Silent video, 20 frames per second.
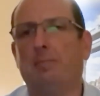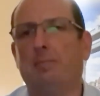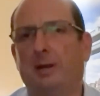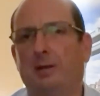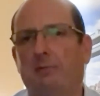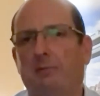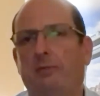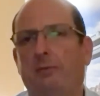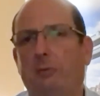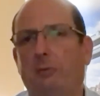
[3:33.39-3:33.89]

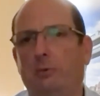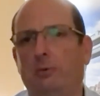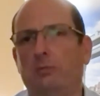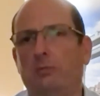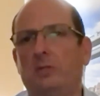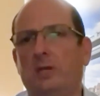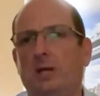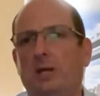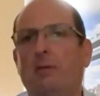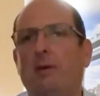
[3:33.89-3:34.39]
but for
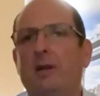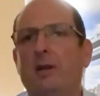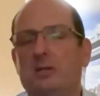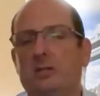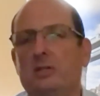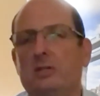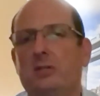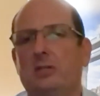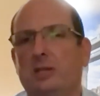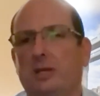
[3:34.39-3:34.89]

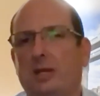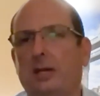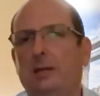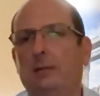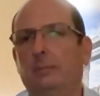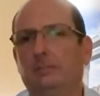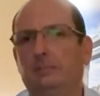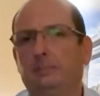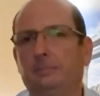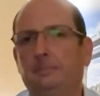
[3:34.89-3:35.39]
generations to come.